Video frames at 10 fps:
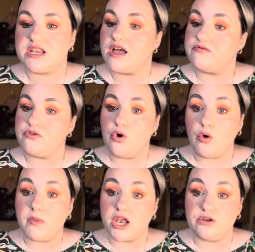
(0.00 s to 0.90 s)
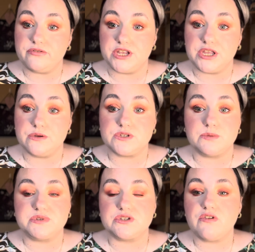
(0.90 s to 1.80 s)
and for all my lovely new
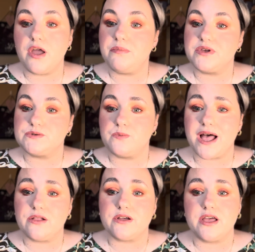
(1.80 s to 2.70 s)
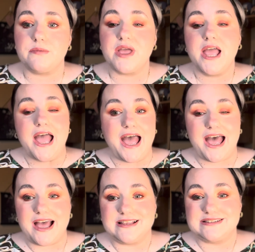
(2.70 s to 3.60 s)
subscribers, welcome,
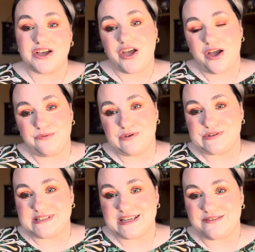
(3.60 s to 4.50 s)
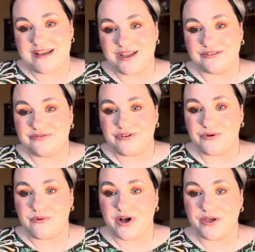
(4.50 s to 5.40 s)
and I hope you'll stick around for a
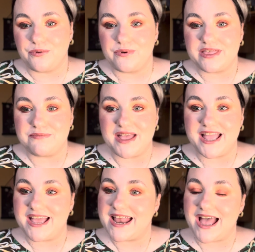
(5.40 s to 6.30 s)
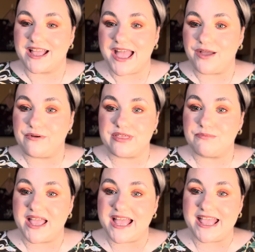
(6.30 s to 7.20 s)
while with me and hang out with
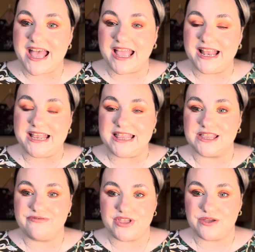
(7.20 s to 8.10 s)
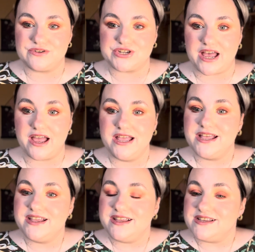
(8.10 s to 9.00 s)
me again in the future.
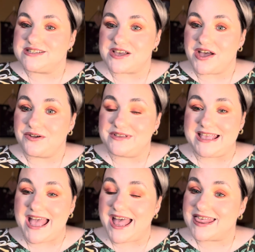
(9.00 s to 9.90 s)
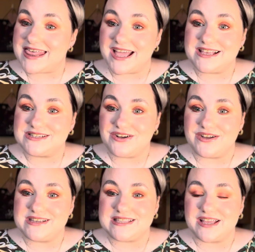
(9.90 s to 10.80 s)
So yeah, thanks
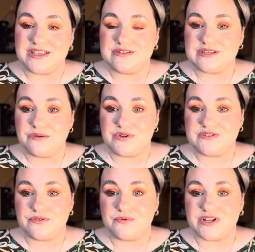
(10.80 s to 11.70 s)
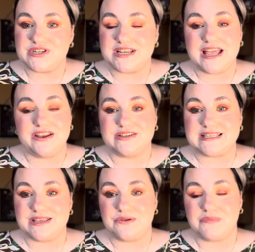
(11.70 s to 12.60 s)
guys, thank you so much for watching, and I'll
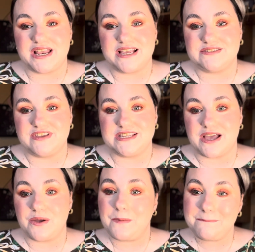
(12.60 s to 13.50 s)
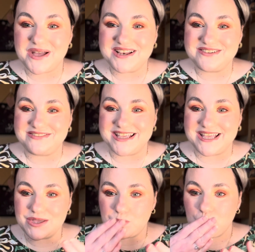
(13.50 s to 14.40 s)
see you in my next video. Bye lovely.